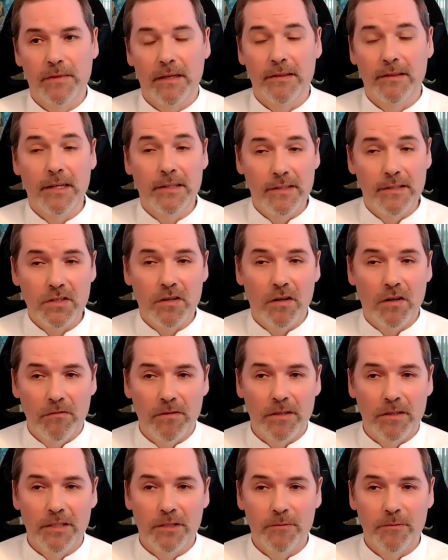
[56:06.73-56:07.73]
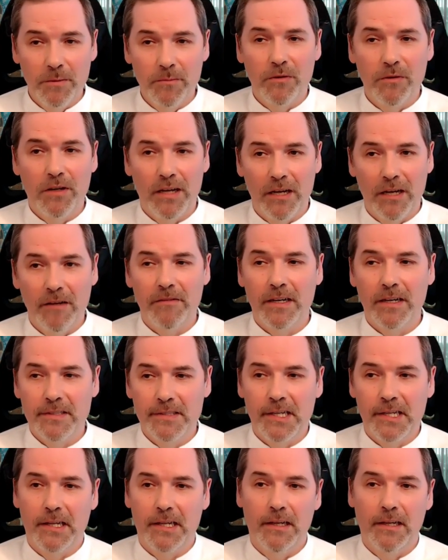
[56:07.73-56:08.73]
they discovered that people have
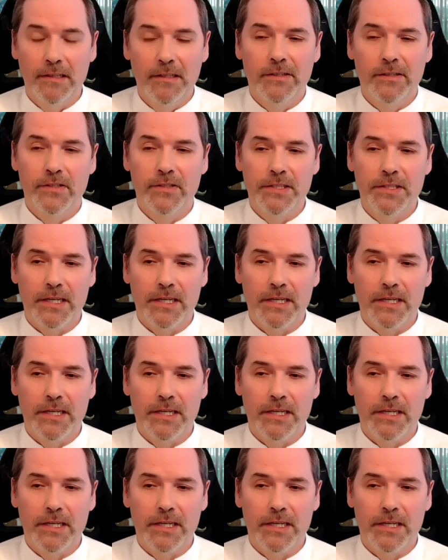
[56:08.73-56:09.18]
external energies